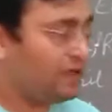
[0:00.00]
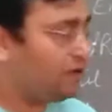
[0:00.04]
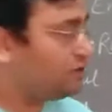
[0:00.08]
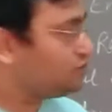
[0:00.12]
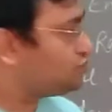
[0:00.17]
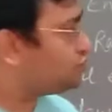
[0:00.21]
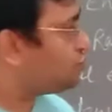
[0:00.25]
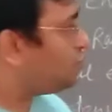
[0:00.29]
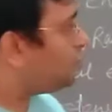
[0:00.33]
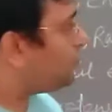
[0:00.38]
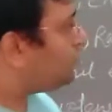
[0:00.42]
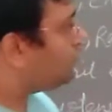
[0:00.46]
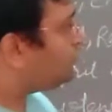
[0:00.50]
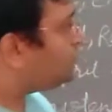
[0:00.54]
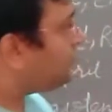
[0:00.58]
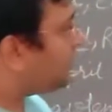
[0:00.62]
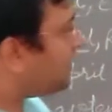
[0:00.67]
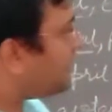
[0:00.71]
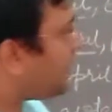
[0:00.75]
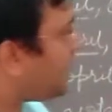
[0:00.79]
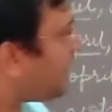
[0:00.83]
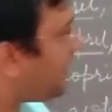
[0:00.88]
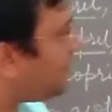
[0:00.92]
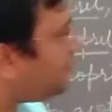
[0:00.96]
So
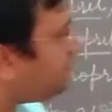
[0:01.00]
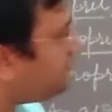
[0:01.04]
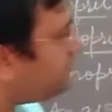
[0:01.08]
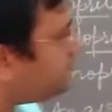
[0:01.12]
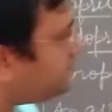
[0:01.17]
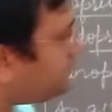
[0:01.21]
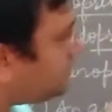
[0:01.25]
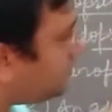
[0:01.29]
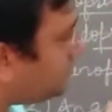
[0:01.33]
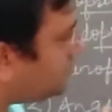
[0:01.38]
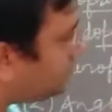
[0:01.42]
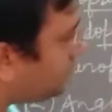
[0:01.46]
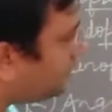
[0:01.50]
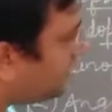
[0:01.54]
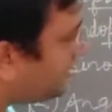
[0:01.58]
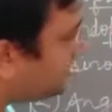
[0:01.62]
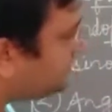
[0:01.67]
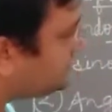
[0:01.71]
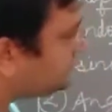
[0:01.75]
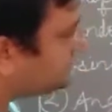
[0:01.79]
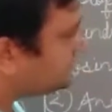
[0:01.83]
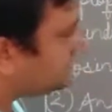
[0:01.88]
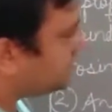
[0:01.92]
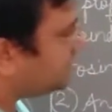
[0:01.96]
we have today
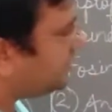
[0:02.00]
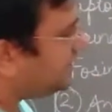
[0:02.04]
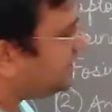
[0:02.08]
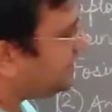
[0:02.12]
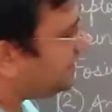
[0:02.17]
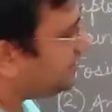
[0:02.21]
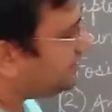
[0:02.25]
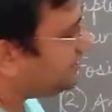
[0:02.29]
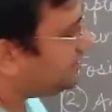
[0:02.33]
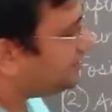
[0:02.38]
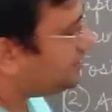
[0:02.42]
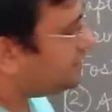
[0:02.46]
studied